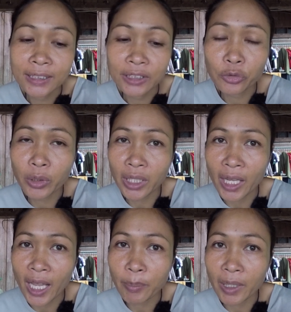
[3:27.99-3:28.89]
you gonna
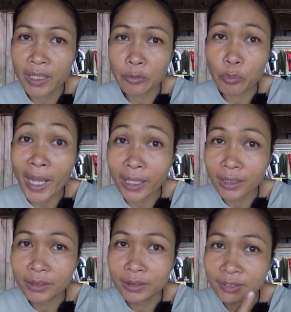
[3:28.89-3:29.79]
have a black
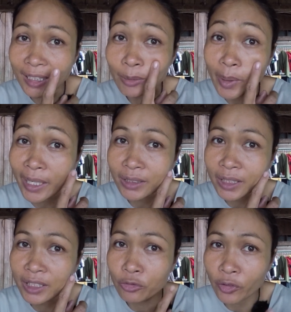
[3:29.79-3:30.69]
sun black
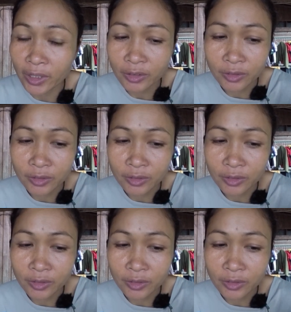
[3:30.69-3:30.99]
in the face.